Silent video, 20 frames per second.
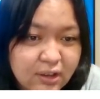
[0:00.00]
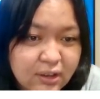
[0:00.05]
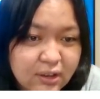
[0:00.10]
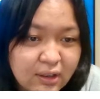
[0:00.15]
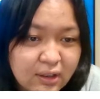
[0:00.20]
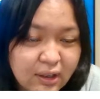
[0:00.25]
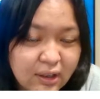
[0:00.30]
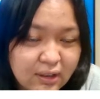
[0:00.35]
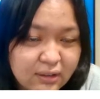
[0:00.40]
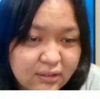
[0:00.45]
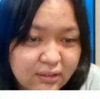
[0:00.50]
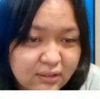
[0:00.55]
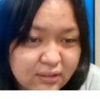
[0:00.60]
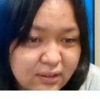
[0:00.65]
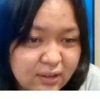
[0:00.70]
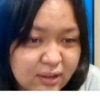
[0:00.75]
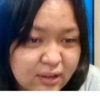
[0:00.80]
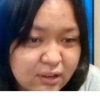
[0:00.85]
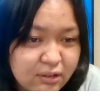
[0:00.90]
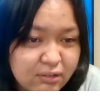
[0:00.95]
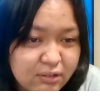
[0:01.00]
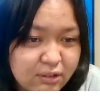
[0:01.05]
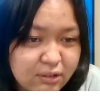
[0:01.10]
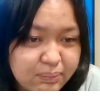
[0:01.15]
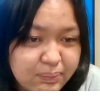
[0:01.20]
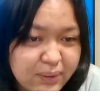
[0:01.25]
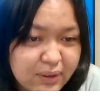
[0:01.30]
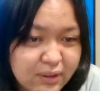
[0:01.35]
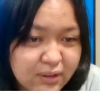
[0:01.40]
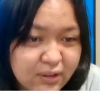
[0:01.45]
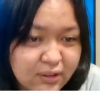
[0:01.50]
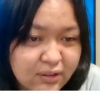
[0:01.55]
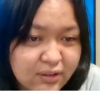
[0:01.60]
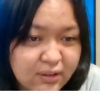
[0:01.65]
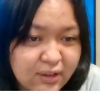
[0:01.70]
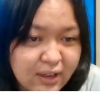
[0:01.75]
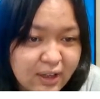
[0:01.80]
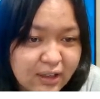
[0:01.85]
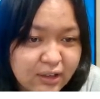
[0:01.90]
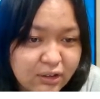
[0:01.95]
And the secondary speakers
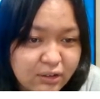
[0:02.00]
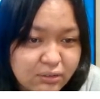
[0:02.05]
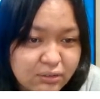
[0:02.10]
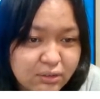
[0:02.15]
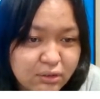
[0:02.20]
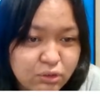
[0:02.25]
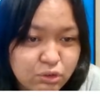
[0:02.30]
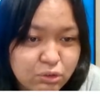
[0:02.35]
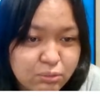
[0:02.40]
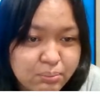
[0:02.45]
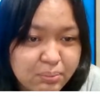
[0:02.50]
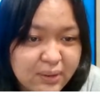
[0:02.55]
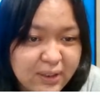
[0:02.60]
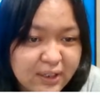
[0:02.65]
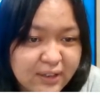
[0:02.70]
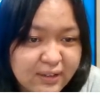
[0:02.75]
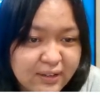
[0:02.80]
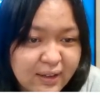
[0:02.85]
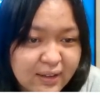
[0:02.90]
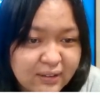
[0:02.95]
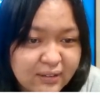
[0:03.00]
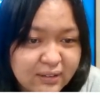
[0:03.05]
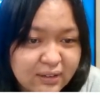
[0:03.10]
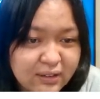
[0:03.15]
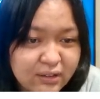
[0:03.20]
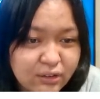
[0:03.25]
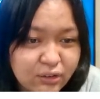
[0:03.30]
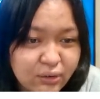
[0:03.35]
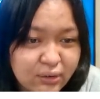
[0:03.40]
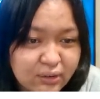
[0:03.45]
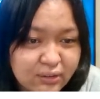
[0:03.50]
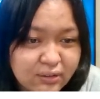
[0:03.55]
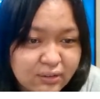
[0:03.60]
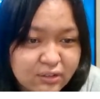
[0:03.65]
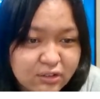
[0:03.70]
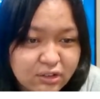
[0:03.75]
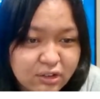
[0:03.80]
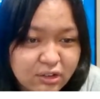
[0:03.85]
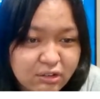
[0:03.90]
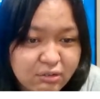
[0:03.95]
are used to play the anti-noise
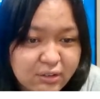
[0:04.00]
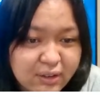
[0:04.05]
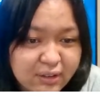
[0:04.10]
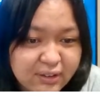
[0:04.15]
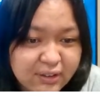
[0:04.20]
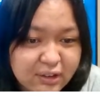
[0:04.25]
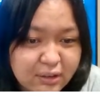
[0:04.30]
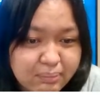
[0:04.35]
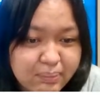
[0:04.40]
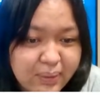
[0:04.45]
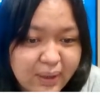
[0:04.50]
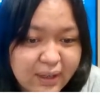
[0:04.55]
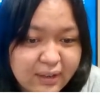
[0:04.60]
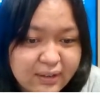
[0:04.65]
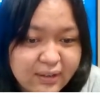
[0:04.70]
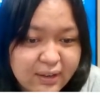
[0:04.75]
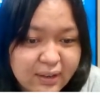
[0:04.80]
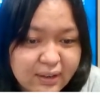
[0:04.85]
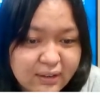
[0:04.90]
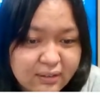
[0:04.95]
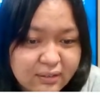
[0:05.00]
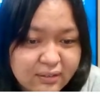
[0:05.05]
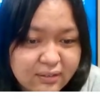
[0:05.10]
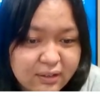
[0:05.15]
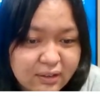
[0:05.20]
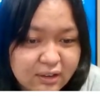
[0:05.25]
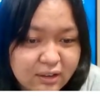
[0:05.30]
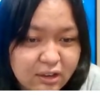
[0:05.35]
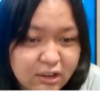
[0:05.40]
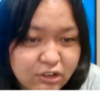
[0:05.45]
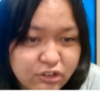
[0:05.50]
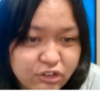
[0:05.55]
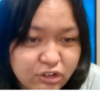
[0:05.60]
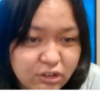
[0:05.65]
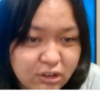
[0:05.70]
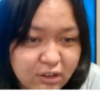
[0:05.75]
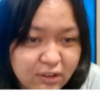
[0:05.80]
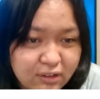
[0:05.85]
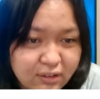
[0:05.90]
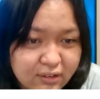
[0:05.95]
generated by the ANC
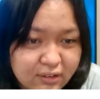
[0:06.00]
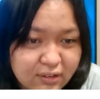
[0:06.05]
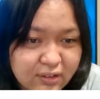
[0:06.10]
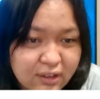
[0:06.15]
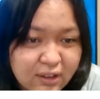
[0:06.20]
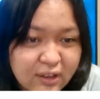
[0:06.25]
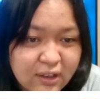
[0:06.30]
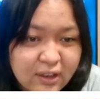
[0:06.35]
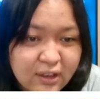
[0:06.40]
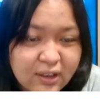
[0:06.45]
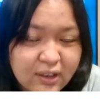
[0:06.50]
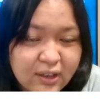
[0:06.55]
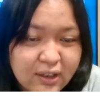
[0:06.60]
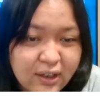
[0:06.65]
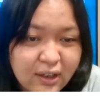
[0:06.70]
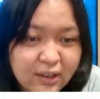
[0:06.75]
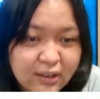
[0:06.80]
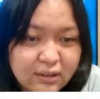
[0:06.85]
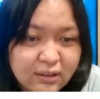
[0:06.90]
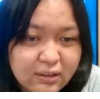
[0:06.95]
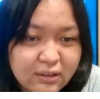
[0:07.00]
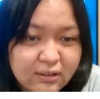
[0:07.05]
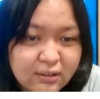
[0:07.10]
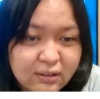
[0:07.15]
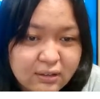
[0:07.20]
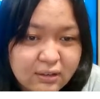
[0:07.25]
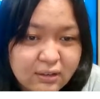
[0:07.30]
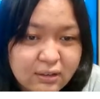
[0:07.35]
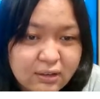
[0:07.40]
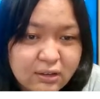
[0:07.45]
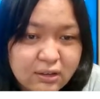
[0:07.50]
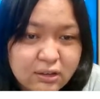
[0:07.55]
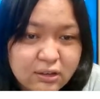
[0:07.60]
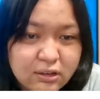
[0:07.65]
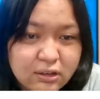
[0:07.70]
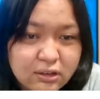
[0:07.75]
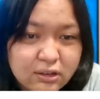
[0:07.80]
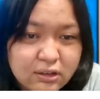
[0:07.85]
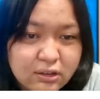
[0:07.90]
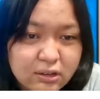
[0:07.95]
controllers. And the
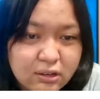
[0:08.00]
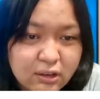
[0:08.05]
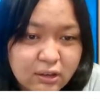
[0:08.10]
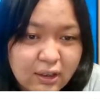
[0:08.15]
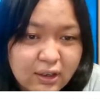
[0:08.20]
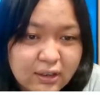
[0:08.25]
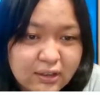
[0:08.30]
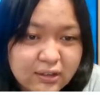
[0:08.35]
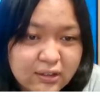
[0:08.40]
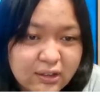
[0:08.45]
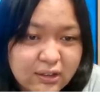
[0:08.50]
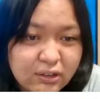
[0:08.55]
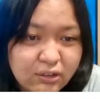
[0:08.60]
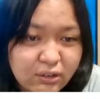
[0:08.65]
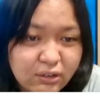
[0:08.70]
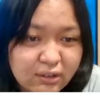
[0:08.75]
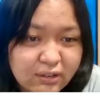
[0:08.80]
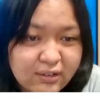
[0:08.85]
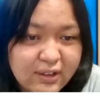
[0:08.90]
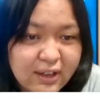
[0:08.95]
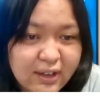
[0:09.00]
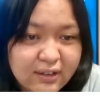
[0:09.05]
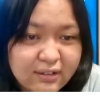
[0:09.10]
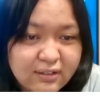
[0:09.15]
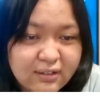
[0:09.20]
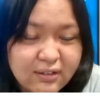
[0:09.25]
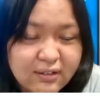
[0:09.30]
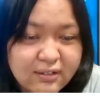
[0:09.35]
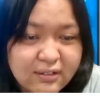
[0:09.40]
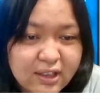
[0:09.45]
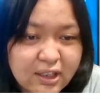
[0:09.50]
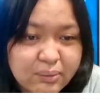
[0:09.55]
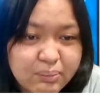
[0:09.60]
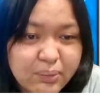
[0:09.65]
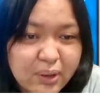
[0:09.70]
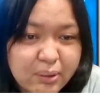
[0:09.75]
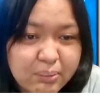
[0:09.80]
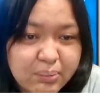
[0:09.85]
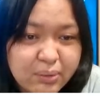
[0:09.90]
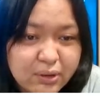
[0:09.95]
anti-noise has the same
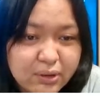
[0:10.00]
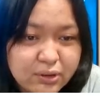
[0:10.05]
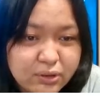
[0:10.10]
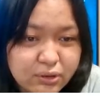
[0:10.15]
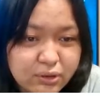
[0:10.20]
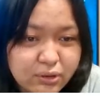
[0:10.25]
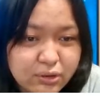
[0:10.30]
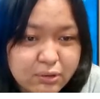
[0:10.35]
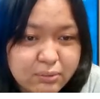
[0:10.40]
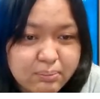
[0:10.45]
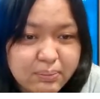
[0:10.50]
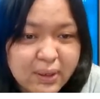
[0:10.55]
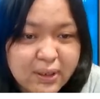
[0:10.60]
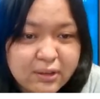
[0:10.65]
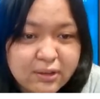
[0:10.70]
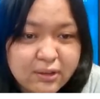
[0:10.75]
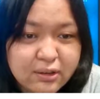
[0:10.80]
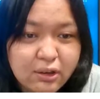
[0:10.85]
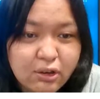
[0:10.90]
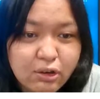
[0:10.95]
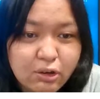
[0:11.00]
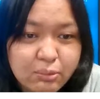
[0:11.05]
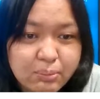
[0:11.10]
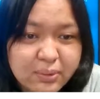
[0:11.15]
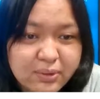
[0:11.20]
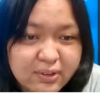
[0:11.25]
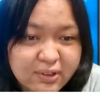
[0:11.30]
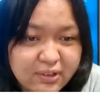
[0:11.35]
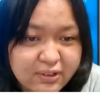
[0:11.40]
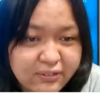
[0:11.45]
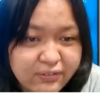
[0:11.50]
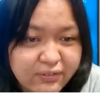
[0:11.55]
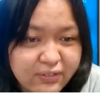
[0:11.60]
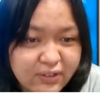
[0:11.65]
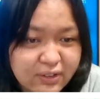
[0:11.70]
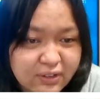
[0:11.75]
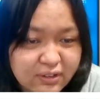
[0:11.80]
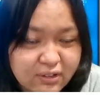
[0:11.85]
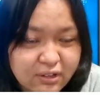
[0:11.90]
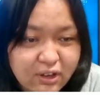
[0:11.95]
amplitude but opposite
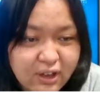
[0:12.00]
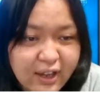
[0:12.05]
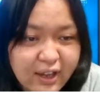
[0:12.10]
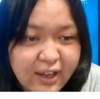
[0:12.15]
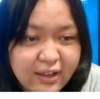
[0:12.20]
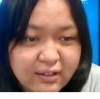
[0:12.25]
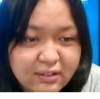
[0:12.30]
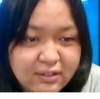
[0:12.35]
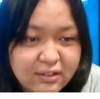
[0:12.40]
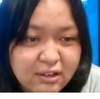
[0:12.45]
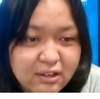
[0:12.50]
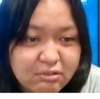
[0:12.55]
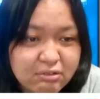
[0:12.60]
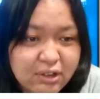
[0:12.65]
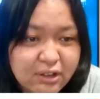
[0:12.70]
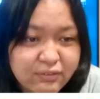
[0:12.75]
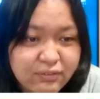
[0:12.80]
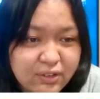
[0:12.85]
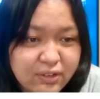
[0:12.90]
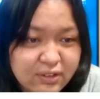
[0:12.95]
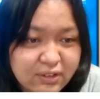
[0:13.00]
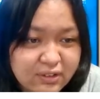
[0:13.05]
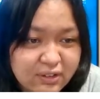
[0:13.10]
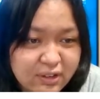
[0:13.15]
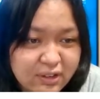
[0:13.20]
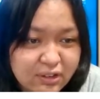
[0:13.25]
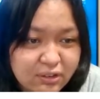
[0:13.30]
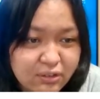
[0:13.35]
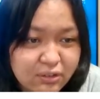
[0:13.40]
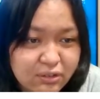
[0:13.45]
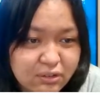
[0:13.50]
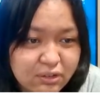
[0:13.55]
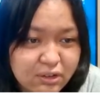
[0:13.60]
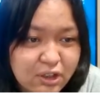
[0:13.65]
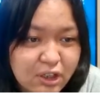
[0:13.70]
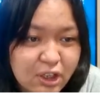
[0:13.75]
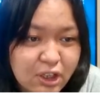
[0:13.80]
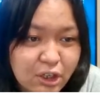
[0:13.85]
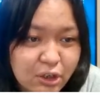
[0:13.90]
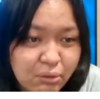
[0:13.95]
phase as the reference signals.
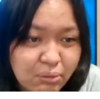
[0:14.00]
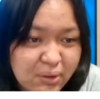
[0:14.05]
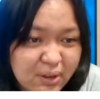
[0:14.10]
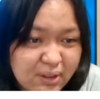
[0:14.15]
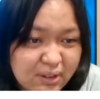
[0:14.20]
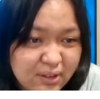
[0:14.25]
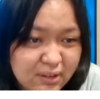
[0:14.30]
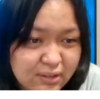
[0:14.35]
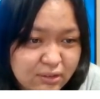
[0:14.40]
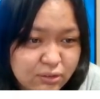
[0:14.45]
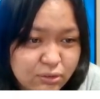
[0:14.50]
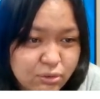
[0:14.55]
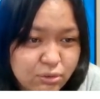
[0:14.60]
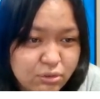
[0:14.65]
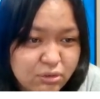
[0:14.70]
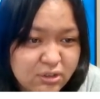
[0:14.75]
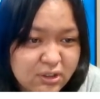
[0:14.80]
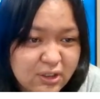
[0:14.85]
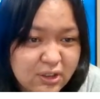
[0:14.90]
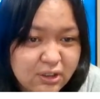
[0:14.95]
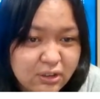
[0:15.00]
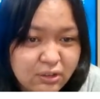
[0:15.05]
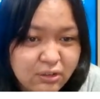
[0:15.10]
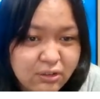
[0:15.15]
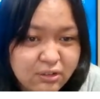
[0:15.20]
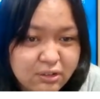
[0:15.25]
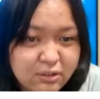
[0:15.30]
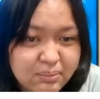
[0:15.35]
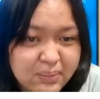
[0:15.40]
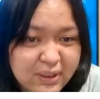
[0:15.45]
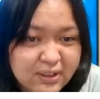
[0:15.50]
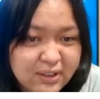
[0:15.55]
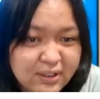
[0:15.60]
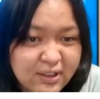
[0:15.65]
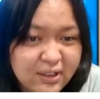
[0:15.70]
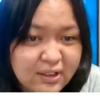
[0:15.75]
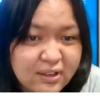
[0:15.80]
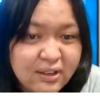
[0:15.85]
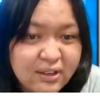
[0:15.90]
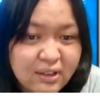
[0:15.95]
When these two signals meet
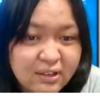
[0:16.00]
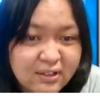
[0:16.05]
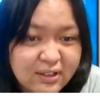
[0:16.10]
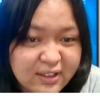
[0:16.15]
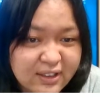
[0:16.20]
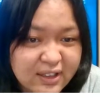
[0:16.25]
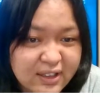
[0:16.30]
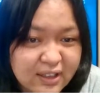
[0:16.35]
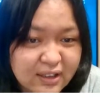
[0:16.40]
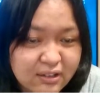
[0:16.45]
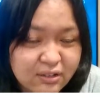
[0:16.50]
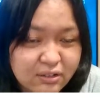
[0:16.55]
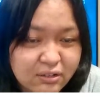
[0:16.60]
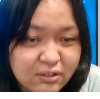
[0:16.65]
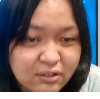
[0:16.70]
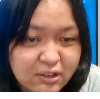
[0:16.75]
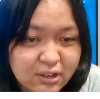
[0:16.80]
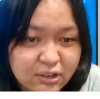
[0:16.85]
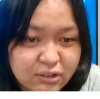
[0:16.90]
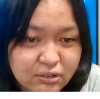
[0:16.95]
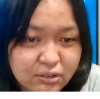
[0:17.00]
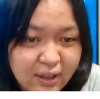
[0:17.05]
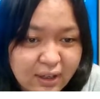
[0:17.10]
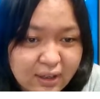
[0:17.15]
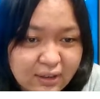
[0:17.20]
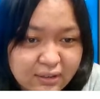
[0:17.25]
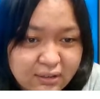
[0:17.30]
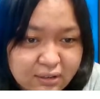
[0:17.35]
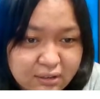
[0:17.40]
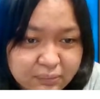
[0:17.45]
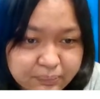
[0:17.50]
together, they cancel each other.